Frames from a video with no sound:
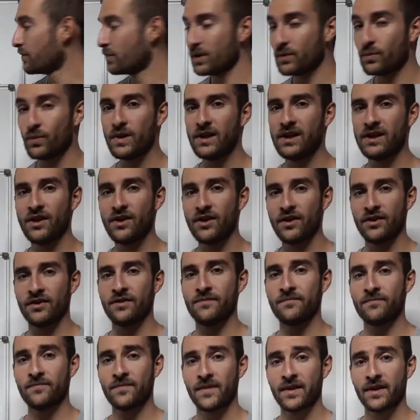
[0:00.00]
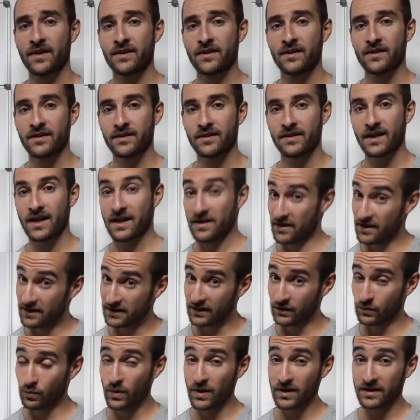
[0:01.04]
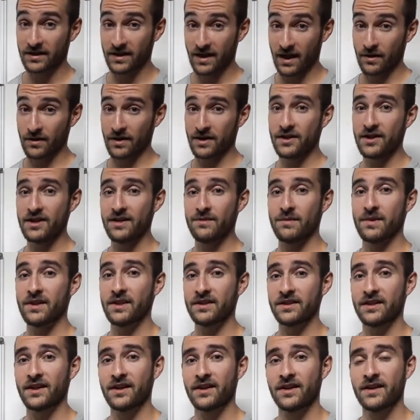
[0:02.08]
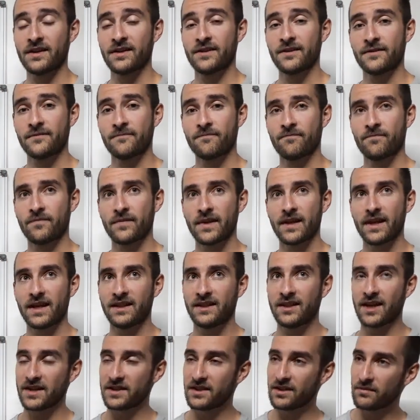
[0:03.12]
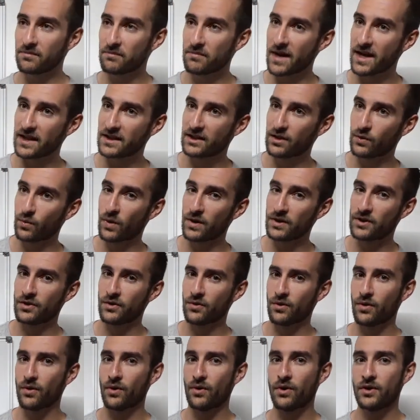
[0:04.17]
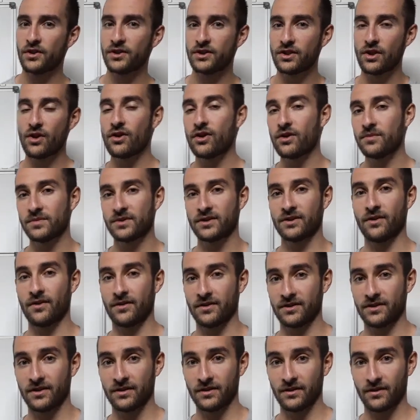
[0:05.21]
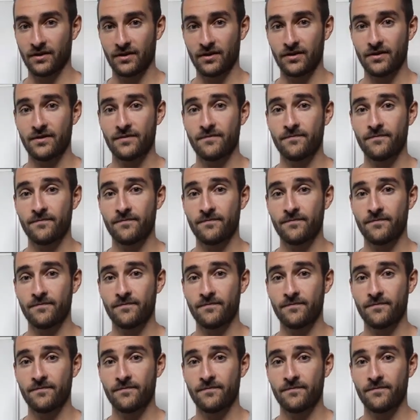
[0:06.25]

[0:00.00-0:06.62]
what we learn, and this is what our theme is, it doesn't matter what your circumstances are.